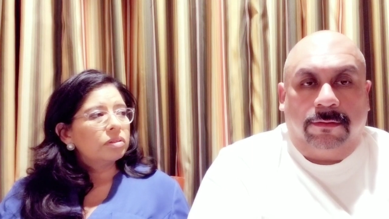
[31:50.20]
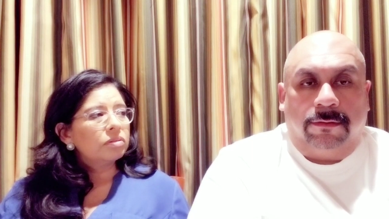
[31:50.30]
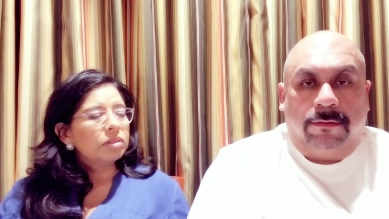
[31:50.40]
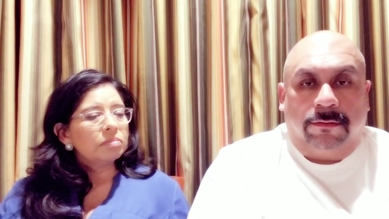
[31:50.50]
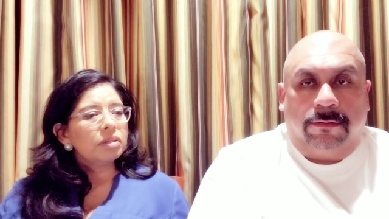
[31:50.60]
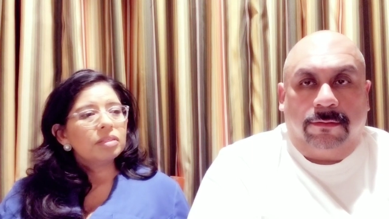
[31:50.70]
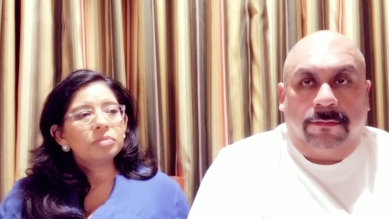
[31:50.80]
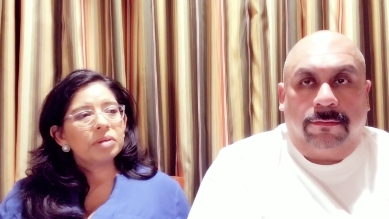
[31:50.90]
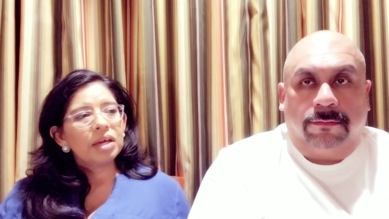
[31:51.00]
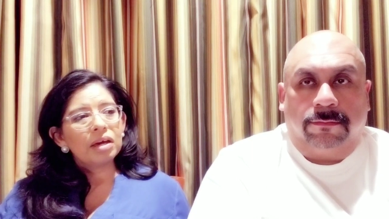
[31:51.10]
Speaker 1: so
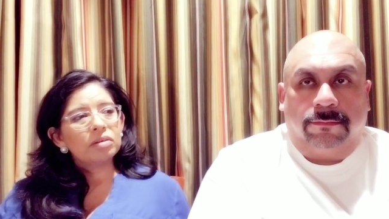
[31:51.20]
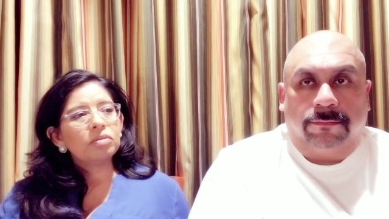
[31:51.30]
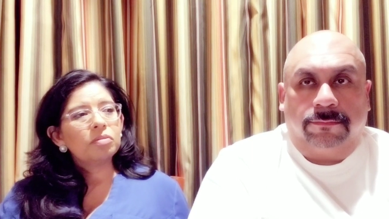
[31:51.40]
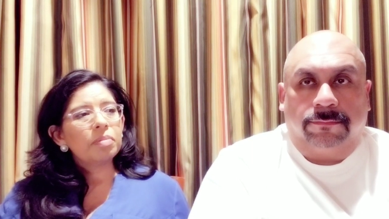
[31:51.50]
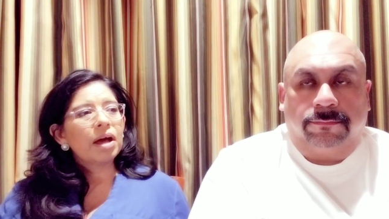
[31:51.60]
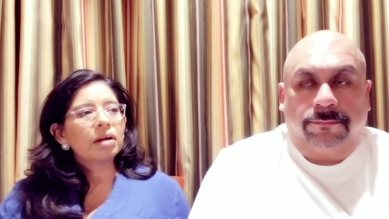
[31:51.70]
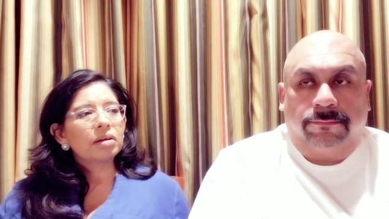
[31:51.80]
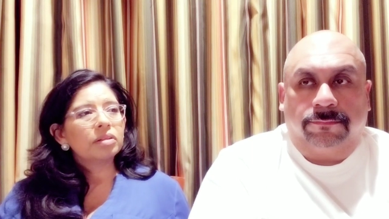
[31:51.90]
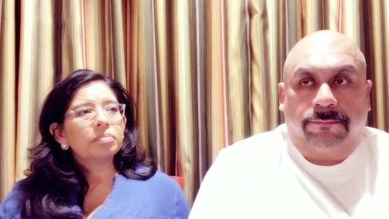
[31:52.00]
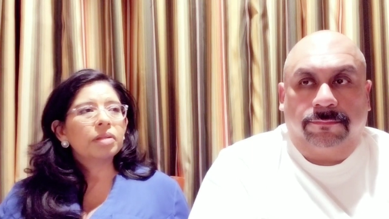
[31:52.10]
sometimes we can't hold
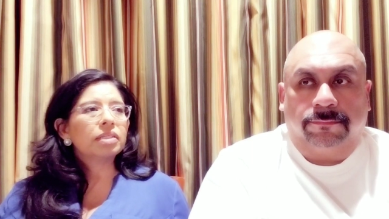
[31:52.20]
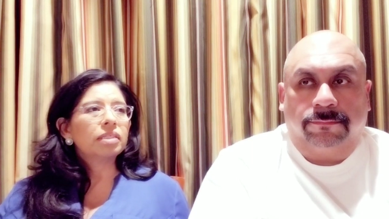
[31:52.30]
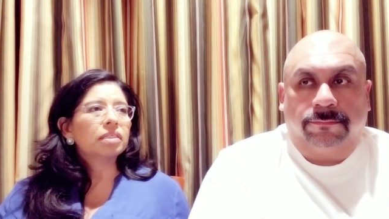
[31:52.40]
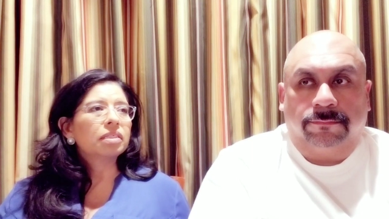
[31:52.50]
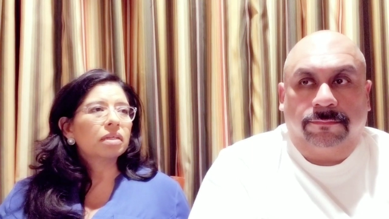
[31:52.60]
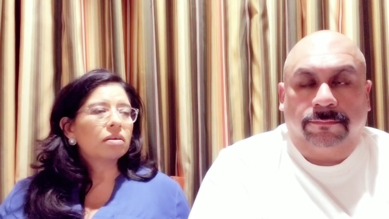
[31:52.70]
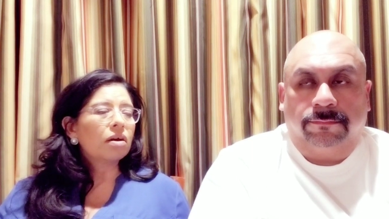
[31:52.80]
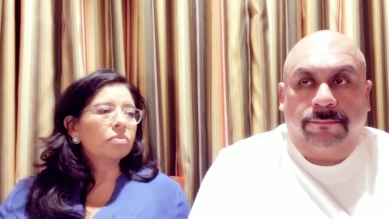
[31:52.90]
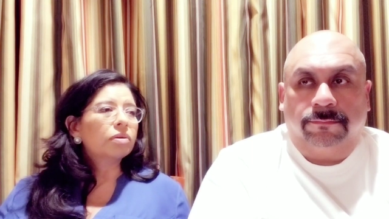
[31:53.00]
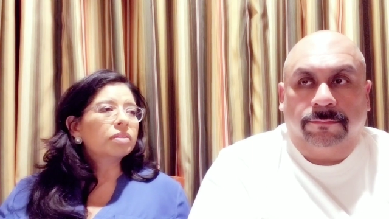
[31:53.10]
back on the blessings that
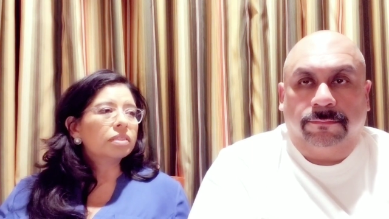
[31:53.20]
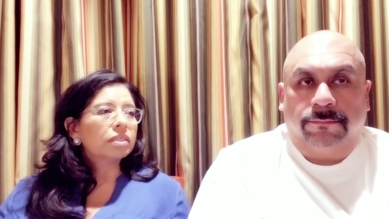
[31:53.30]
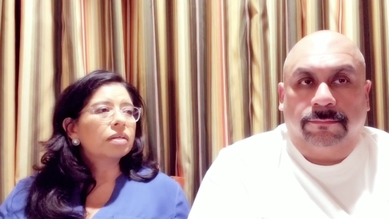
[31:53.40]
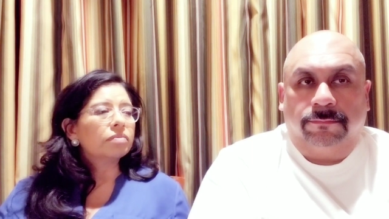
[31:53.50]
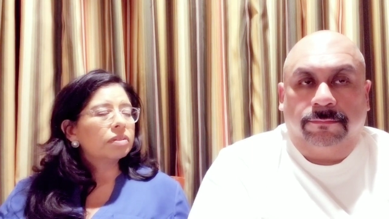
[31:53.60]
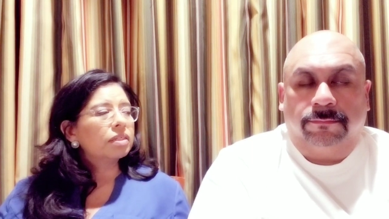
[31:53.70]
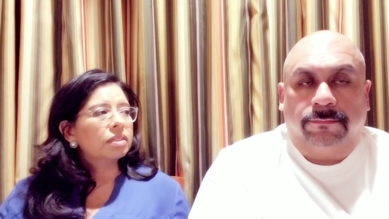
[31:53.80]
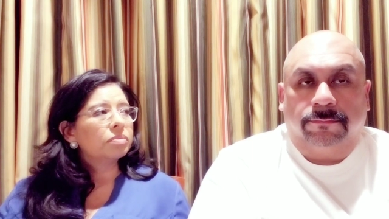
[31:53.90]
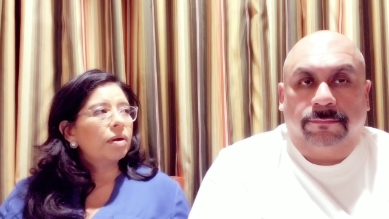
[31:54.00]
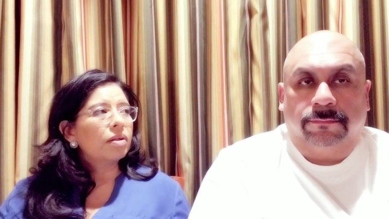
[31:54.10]
God wants to give us
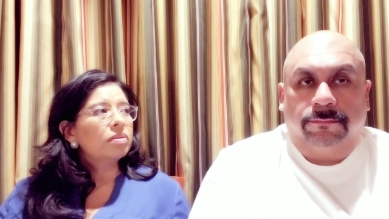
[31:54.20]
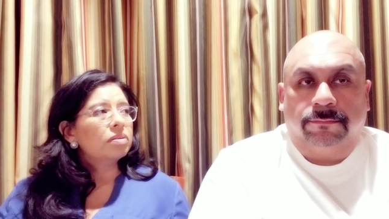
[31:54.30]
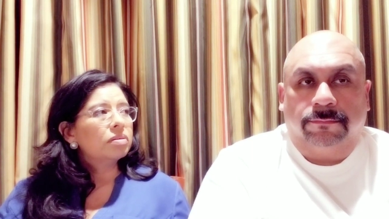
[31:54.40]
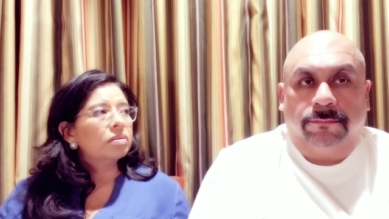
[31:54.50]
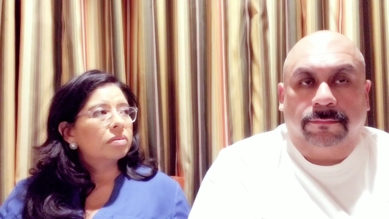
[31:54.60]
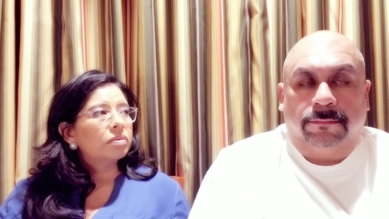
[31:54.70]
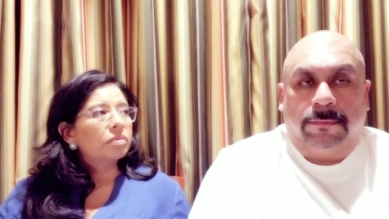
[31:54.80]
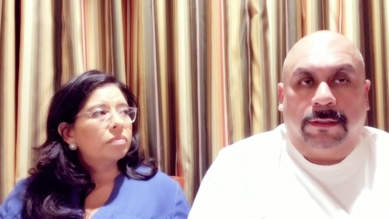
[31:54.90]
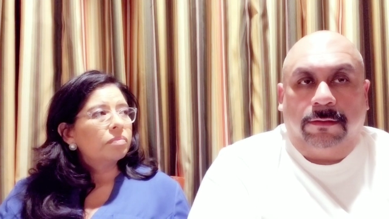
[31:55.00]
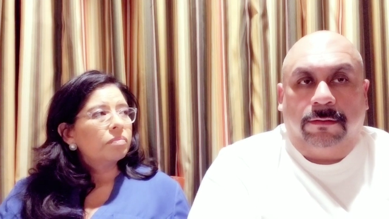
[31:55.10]
as well.
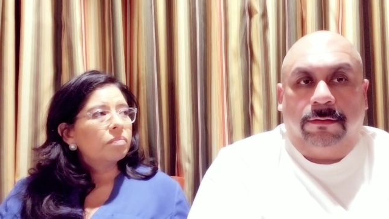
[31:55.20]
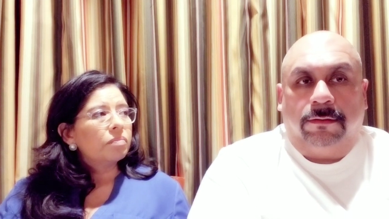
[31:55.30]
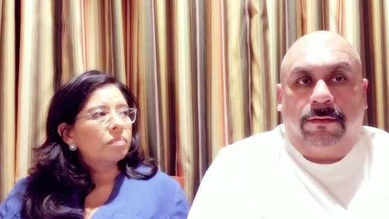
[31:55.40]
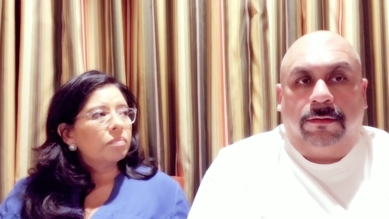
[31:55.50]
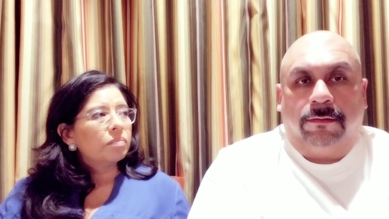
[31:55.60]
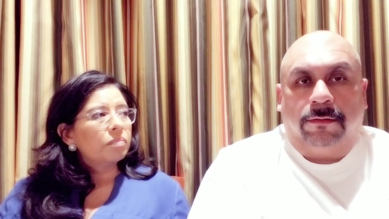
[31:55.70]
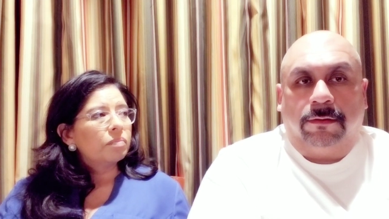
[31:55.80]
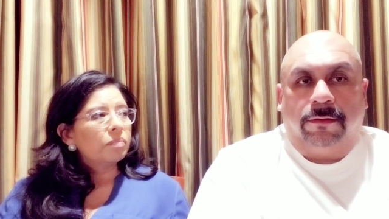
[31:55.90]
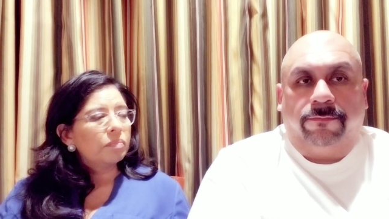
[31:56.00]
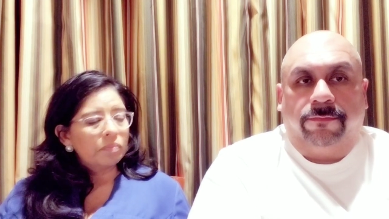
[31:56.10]
Speaker 2: You
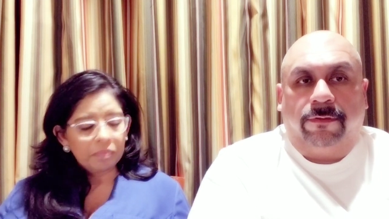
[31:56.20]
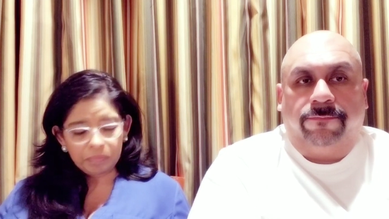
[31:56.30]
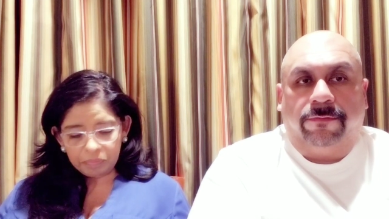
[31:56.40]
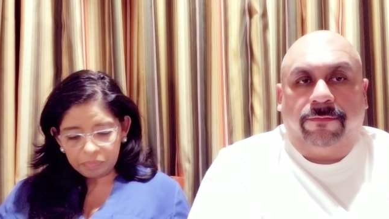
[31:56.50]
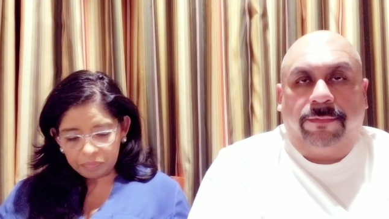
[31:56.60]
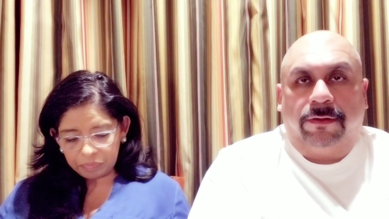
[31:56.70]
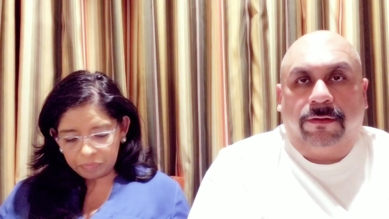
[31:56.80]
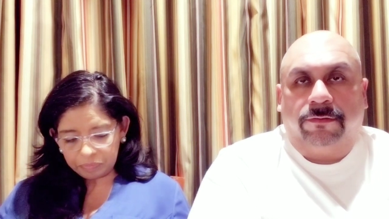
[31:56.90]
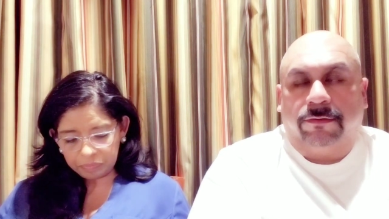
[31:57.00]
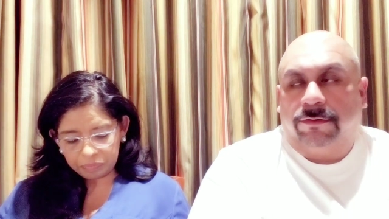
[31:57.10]
know, have you ever been
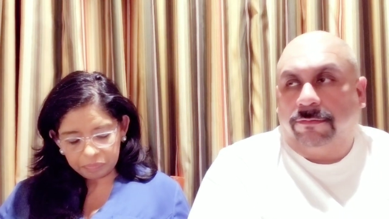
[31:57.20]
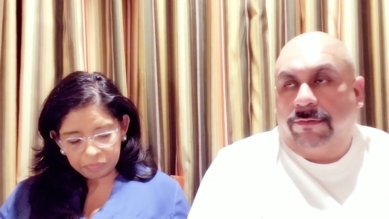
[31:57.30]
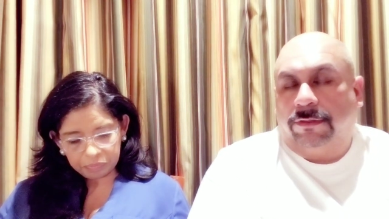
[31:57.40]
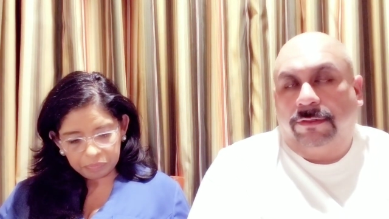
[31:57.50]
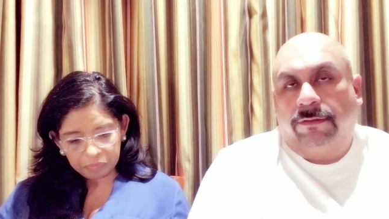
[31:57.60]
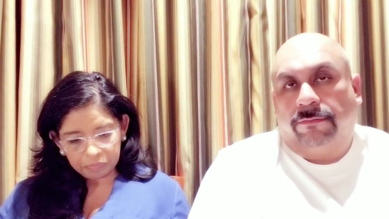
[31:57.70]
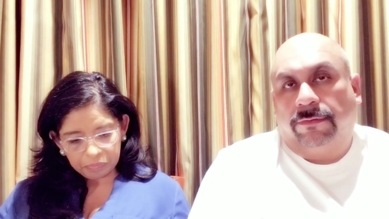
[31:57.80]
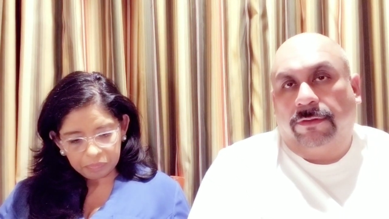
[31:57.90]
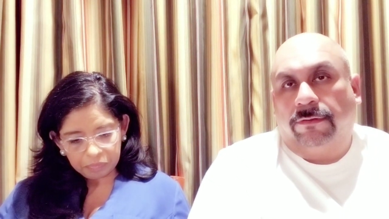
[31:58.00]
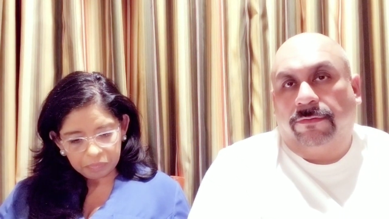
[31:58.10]
in a situation
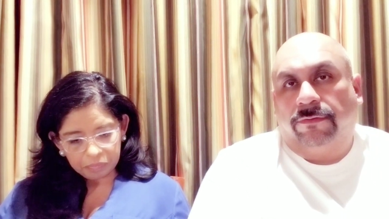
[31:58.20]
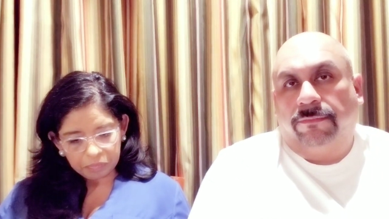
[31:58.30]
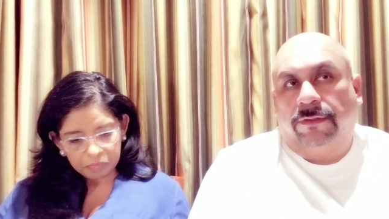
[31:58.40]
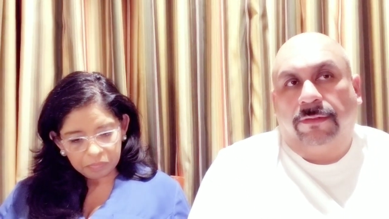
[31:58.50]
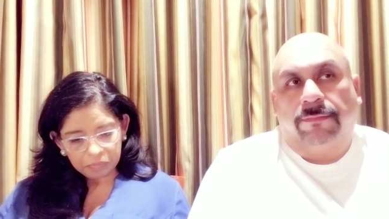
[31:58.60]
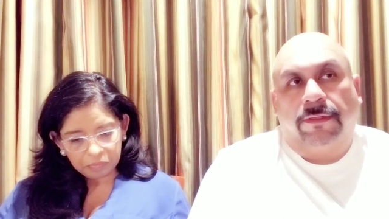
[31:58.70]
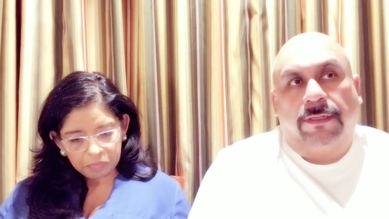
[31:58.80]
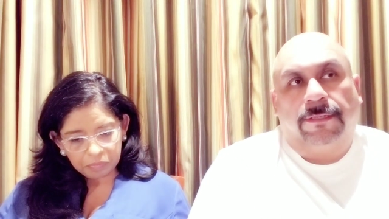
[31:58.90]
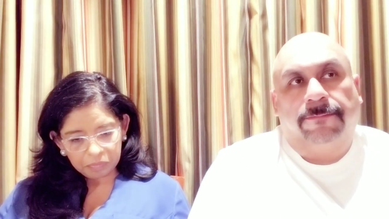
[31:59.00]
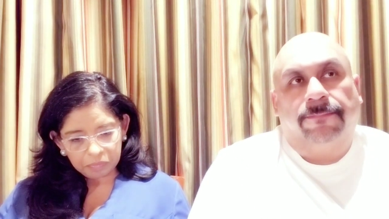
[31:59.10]
where you owe somebody money?